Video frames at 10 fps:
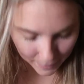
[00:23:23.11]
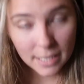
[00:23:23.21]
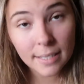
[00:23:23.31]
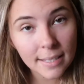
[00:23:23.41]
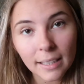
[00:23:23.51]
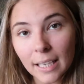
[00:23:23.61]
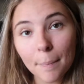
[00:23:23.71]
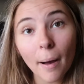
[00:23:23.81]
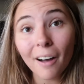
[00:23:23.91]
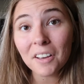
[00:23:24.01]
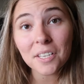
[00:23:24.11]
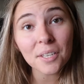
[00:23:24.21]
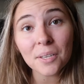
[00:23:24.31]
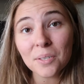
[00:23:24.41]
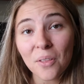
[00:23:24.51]
Sleep
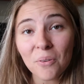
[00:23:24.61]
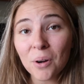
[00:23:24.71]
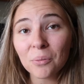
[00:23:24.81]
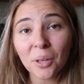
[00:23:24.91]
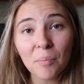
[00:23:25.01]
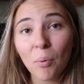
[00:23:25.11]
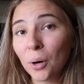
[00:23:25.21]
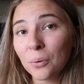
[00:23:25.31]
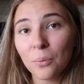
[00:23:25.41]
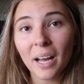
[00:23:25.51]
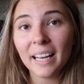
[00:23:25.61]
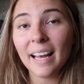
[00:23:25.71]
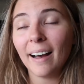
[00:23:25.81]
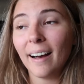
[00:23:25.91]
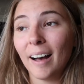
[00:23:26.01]
obviously is another one, really important one,
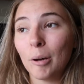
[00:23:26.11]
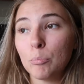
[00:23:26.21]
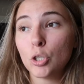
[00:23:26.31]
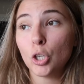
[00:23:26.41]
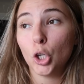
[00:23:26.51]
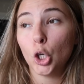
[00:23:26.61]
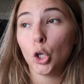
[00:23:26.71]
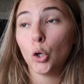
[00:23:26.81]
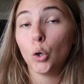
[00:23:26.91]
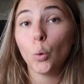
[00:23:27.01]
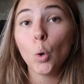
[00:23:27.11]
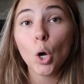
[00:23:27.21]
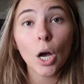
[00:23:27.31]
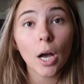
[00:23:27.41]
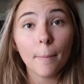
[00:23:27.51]
to
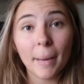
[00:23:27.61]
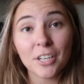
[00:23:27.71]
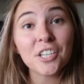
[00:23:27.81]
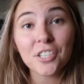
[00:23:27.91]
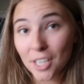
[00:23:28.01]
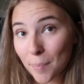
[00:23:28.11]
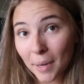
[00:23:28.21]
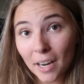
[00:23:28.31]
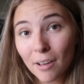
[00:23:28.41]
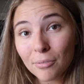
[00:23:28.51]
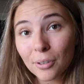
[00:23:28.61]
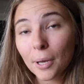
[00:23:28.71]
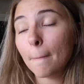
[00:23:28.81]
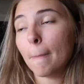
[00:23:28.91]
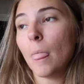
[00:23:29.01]
make sure you're sleeping enough.
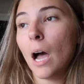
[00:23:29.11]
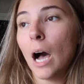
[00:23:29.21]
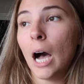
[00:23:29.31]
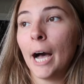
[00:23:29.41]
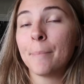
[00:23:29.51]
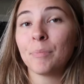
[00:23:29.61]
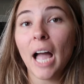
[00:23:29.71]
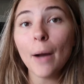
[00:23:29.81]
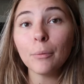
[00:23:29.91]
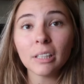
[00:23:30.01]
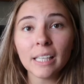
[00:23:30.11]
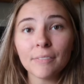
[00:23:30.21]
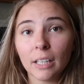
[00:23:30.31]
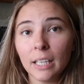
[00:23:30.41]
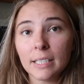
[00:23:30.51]
I will leave
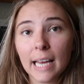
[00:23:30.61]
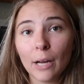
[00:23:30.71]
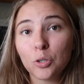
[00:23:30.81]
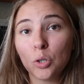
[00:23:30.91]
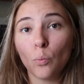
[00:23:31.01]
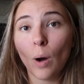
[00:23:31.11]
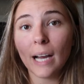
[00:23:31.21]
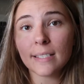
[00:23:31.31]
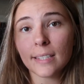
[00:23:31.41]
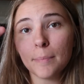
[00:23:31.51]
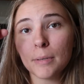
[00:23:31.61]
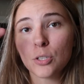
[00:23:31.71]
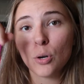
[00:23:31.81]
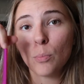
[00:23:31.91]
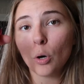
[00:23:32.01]
a link down to why sleep is
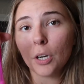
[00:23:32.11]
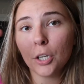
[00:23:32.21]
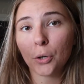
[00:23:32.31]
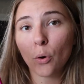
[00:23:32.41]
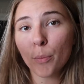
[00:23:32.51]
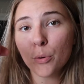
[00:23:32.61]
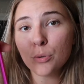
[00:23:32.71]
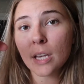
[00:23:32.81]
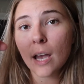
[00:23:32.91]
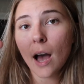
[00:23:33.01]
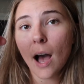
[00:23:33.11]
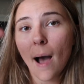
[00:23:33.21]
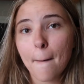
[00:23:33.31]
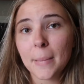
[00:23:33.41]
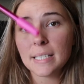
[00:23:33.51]
so important in your hormones
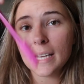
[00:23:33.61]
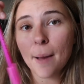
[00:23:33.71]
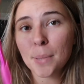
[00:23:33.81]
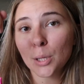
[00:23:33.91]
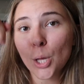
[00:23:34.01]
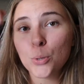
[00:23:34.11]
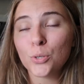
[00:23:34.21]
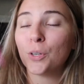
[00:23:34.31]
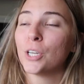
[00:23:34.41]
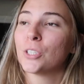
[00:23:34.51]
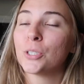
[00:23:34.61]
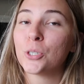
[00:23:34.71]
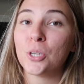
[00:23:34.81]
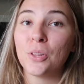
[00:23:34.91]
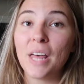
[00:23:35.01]
down below, so if you guys are
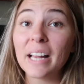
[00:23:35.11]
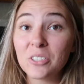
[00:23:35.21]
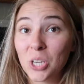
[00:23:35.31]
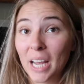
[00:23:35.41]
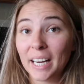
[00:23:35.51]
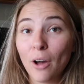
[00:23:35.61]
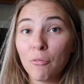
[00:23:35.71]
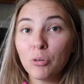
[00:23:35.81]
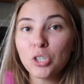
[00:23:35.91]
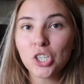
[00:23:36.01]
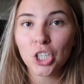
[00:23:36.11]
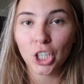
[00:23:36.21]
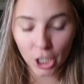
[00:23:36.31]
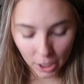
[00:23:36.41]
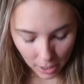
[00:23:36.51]
interested in that, check it out for
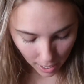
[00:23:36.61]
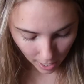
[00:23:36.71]
sure.